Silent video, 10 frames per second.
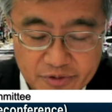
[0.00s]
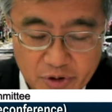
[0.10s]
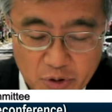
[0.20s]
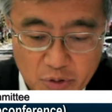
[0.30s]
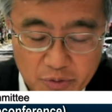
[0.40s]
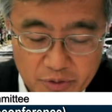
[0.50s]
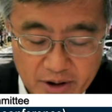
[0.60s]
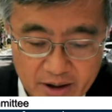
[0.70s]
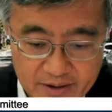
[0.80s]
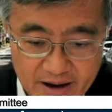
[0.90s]
told
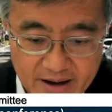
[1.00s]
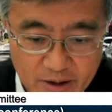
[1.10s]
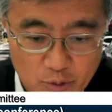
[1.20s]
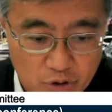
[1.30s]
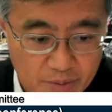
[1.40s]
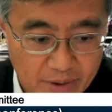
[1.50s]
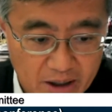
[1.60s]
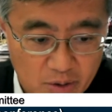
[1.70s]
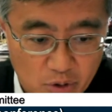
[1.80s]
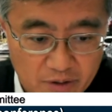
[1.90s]
that they were not made
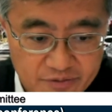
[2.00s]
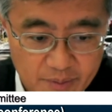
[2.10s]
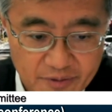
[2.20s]
aware of some